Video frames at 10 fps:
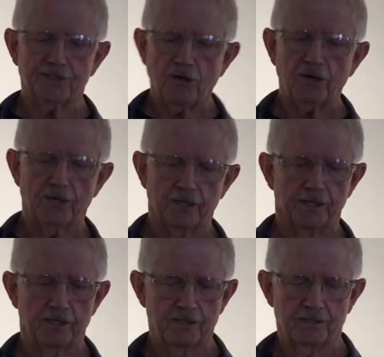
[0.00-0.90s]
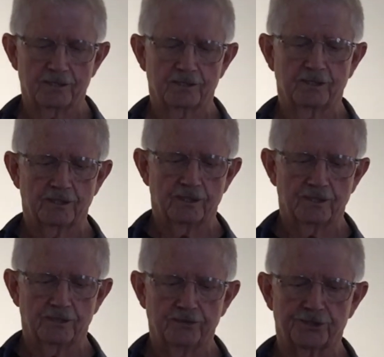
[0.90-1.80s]
as hard,
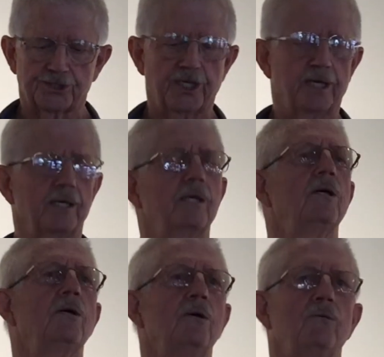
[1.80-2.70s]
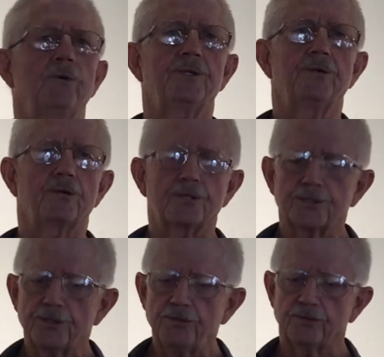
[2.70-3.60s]
you said, when there are
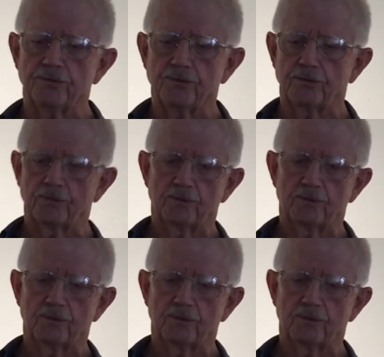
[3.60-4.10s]
two.